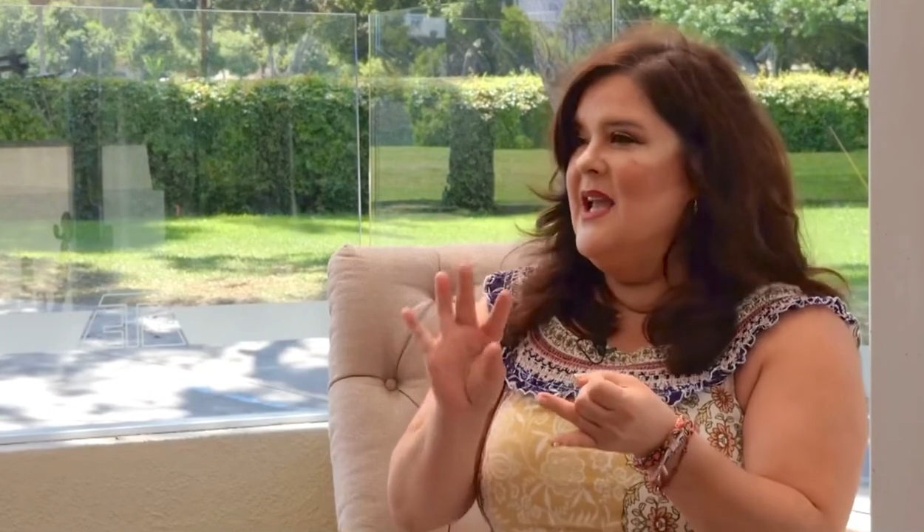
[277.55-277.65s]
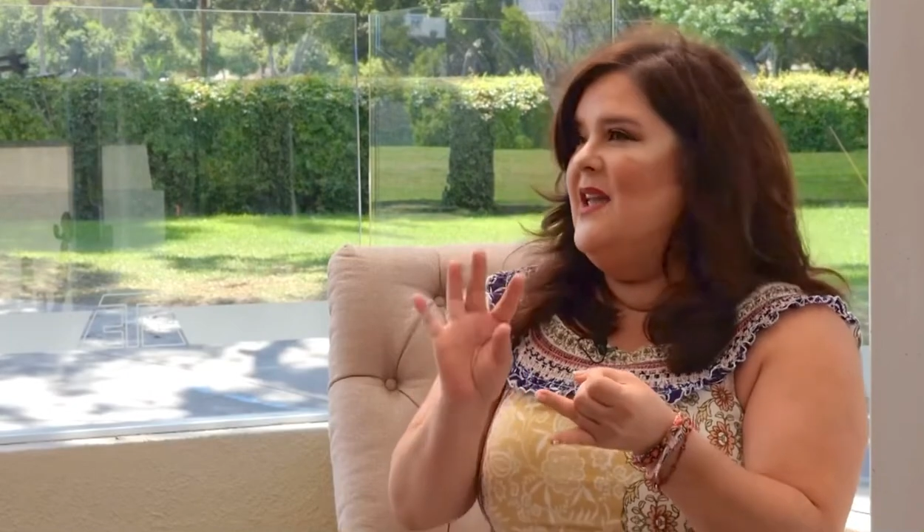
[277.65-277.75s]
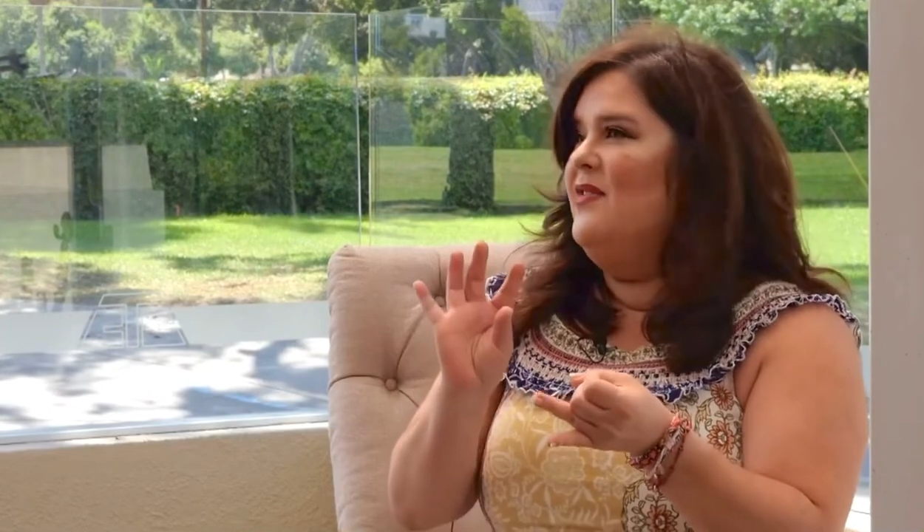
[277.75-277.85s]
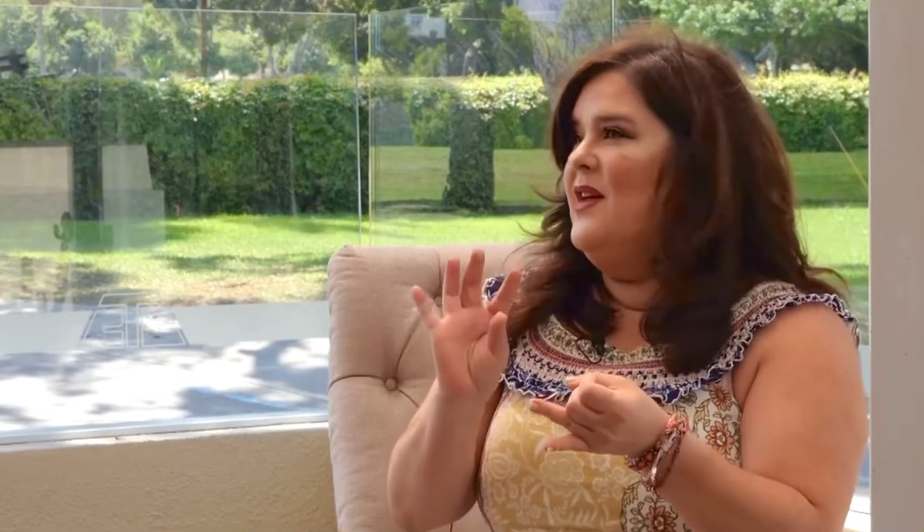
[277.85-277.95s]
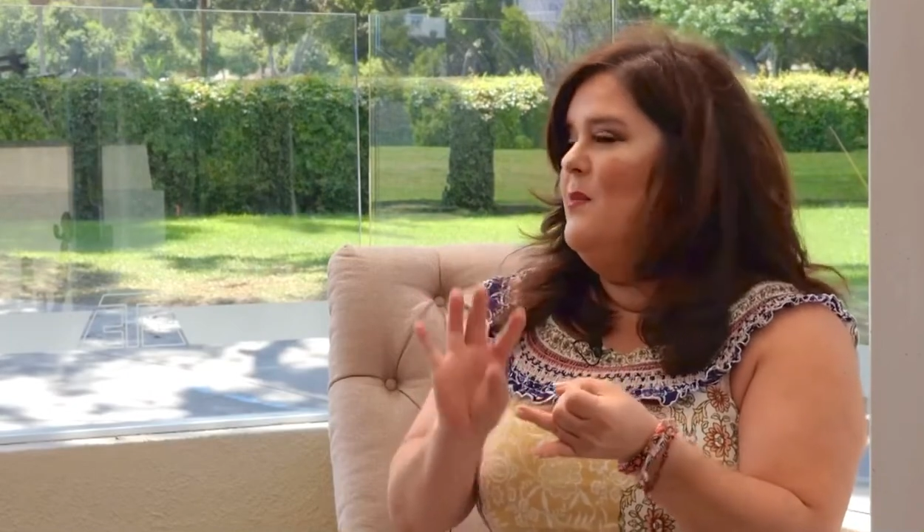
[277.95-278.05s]

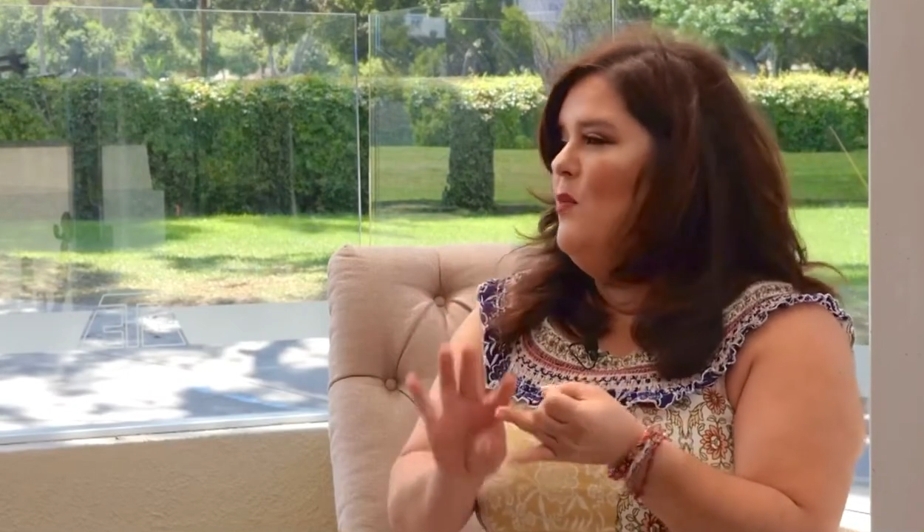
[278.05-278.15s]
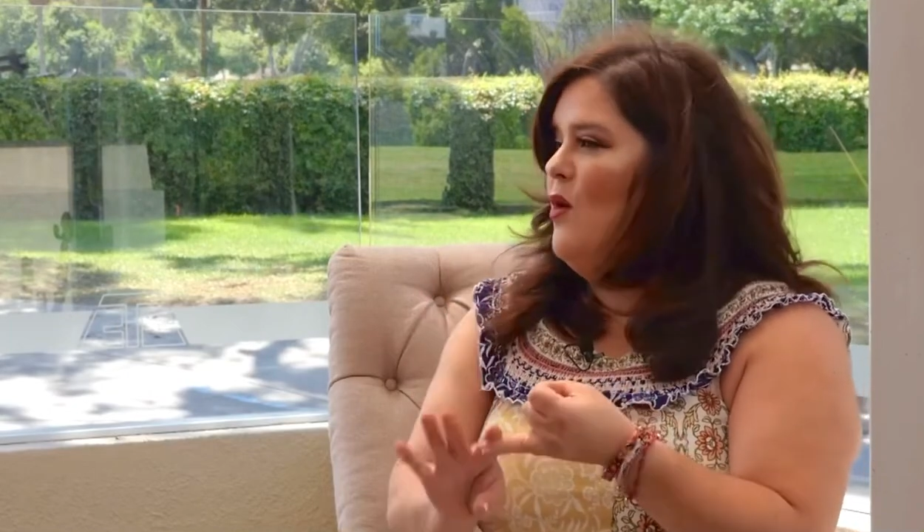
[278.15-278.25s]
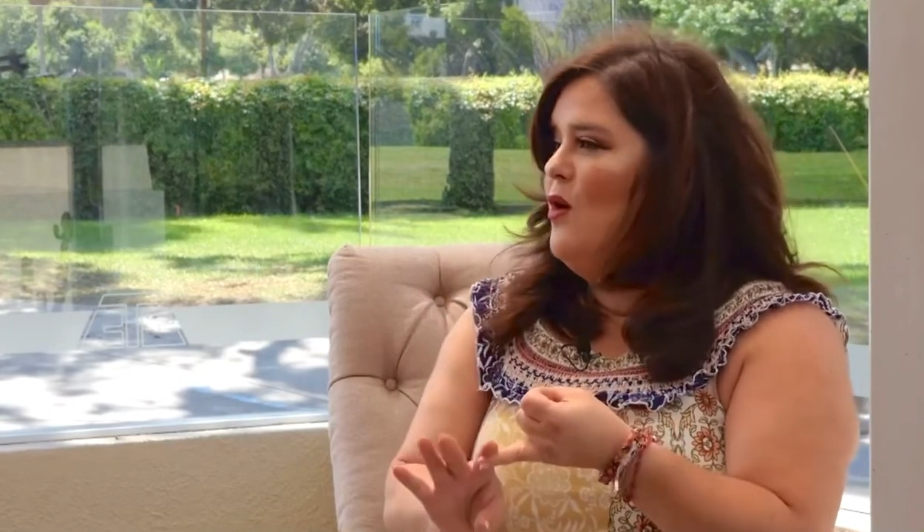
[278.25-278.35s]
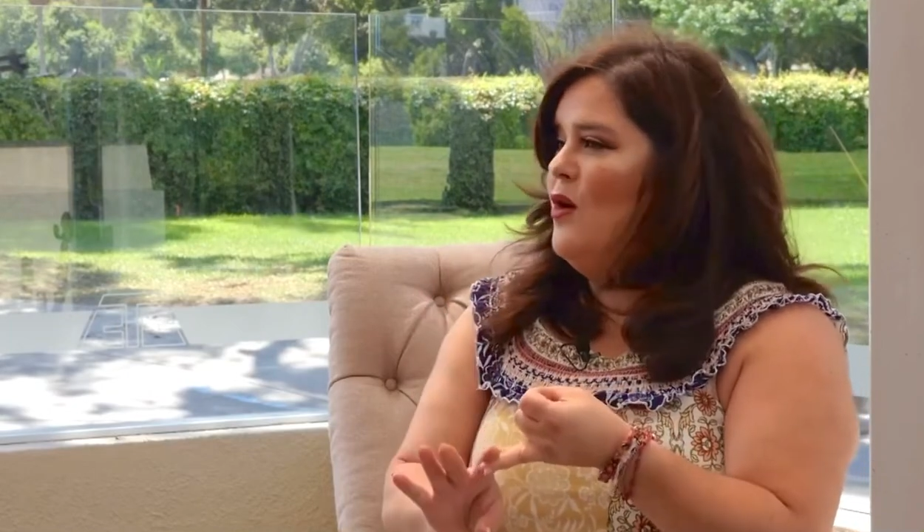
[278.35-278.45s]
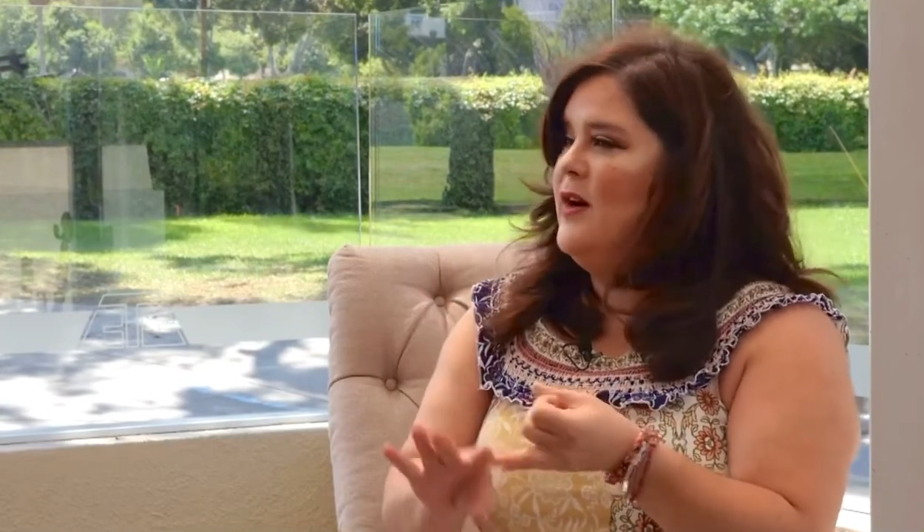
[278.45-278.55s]
if they're
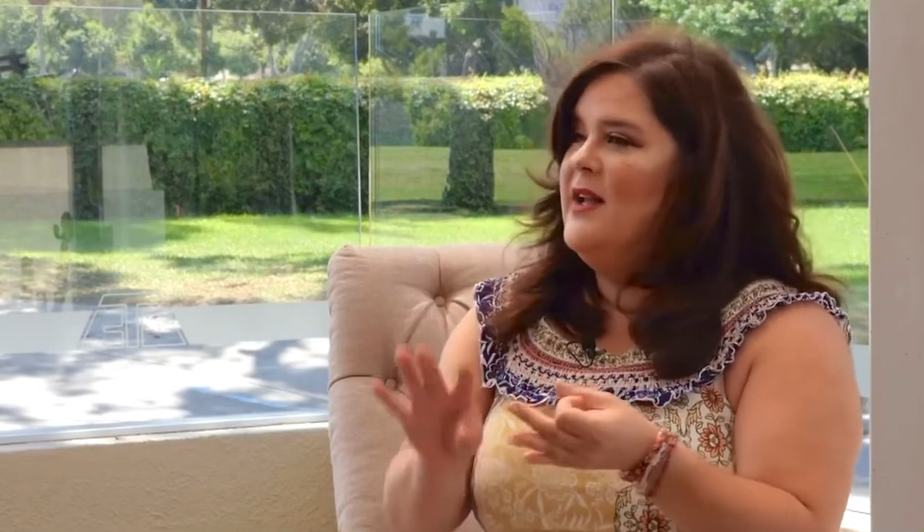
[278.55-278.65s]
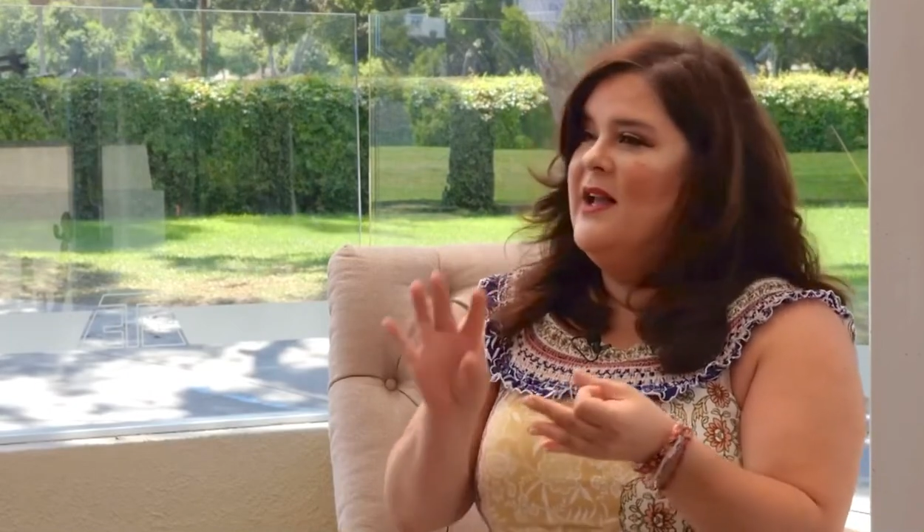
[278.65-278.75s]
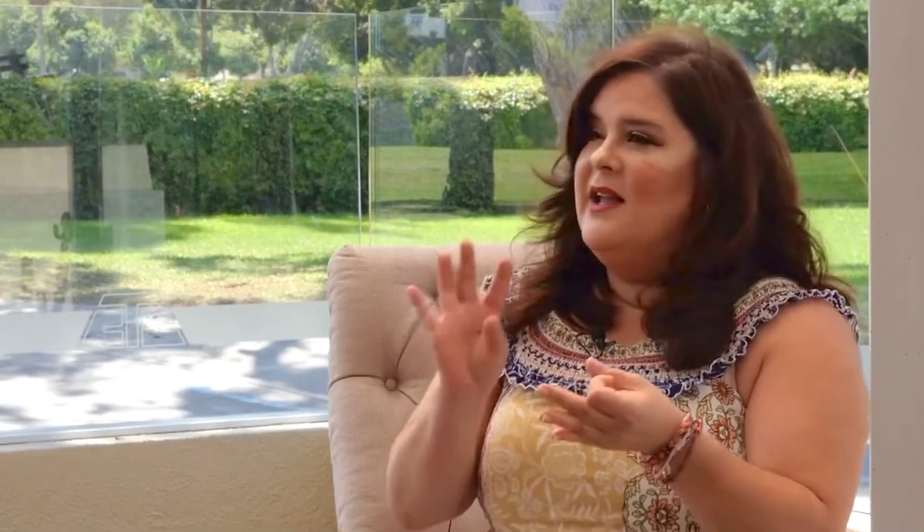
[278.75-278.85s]
bored,